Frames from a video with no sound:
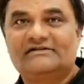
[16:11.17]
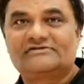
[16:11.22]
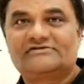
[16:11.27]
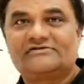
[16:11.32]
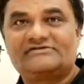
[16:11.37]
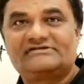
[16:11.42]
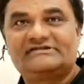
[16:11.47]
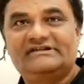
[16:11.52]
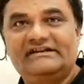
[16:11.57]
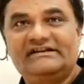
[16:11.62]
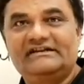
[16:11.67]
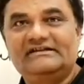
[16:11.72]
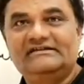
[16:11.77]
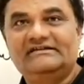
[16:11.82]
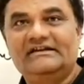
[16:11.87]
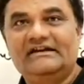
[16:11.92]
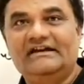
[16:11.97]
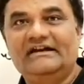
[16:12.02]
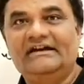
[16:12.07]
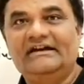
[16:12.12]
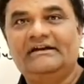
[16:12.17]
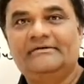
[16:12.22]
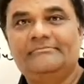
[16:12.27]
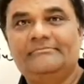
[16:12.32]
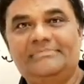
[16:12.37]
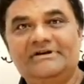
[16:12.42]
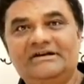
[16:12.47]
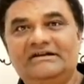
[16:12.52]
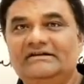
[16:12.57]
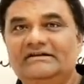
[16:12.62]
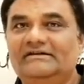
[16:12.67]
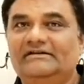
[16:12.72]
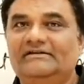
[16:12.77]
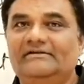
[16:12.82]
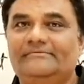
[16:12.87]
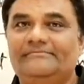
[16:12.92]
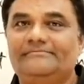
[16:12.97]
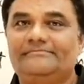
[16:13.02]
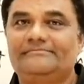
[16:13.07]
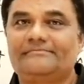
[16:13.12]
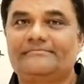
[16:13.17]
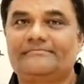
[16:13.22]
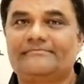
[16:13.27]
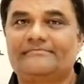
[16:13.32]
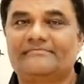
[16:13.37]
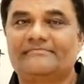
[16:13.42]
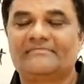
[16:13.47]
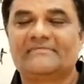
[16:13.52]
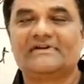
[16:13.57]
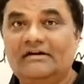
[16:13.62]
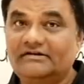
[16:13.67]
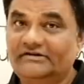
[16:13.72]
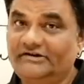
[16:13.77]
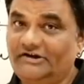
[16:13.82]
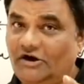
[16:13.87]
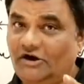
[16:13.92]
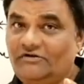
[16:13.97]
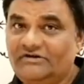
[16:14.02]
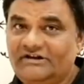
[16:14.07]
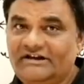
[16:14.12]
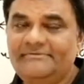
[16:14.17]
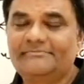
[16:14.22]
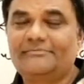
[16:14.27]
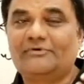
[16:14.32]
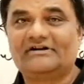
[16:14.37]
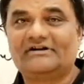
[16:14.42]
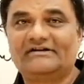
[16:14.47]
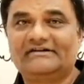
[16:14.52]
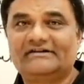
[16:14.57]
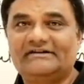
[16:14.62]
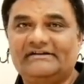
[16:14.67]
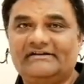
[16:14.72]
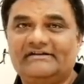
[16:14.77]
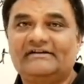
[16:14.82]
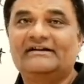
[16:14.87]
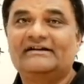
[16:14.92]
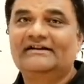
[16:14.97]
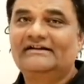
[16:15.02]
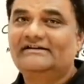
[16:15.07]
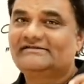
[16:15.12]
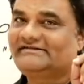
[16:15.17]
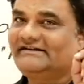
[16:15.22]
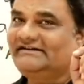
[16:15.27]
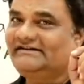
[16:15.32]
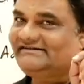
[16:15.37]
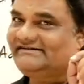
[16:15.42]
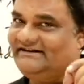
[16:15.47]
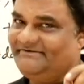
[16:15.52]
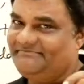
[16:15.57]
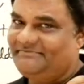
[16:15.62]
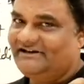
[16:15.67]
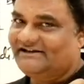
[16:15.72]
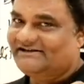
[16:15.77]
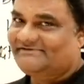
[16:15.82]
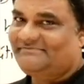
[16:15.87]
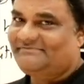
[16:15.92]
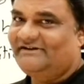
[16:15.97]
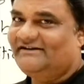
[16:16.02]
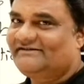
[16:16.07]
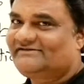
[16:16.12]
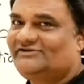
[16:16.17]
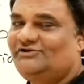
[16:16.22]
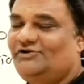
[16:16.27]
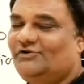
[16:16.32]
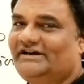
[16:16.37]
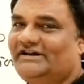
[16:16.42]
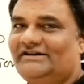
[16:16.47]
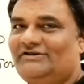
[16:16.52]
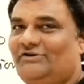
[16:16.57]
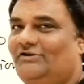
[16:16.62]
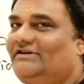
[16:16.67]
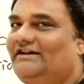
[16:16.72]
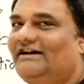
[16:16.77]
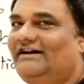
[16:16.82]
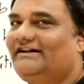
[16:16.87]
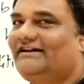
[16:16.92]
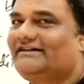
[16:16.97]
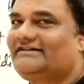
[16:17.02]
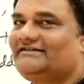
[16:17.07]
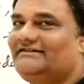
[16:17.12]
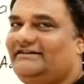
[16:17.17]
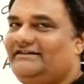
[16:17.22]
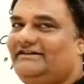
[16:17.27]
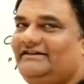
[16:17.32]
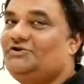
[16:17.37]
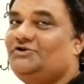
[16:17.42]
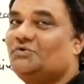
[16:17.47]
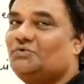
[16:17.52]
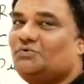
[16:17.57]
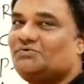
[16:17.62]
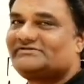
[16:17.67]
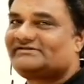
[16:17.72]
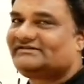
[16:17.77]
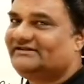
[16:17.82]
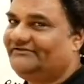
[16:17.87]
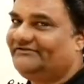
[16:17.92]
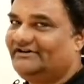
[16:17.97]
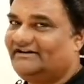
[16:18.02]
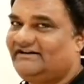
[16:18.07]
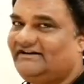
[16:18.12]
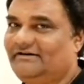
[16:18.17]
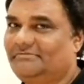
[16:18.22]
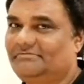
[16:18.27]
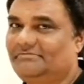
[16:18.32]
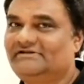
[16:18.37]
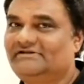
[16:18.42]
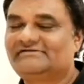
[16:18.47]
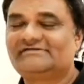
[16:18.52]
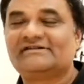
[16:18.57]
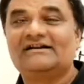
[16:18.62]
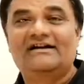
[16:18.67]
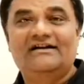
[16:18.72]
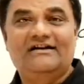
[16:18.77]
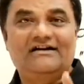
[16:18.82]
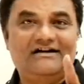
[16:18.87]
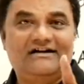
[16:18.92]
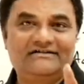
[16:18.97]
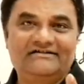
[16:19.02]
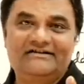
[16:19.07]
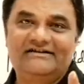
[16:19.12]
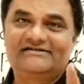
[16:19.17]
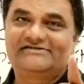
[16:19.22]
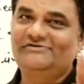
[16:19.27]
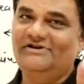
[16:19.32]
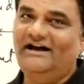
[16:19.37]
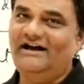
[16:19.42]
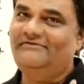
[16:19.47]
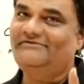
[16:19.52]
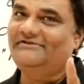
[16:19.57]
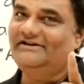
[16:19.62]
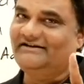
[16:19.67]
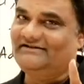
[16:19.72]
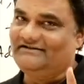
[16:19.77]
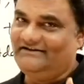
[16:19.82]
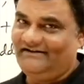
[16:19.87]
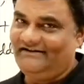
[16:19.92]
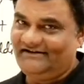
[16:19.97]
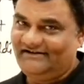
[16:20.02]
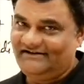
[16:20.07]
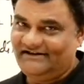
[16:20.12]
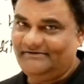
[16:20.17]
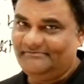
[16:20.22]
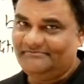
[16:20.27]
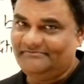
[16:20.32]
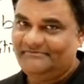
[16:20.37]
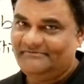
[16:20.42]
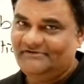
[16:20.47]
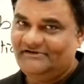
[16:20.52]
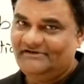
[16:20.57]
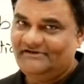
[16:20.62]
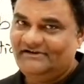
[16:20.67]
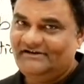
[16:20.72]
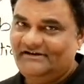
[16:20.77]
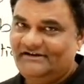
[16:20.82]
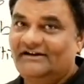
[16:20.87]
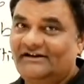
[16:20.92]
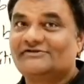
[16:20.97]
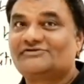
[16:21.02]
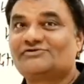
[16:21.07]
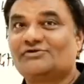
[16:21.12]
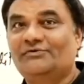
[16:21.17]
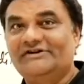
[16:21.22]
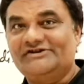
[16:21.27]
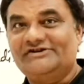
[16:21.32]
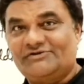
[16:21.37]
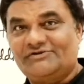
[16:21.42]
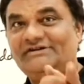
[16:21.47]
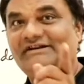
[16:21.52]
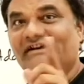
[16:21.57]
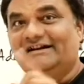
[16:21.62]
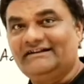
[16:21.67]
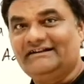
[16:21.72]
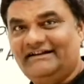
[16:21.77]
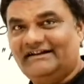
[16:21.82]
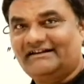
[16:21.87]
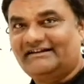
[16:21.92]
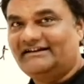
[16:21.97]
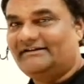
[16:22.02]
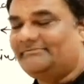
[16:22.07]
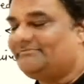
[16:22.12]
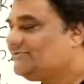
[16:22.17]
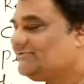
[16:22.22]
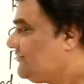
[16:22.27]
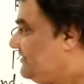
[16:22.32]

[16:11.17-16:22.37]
So cin A B. Now the important thing. See, in C++ you cannot directly use the variables unless you have declared them. So we should declare them.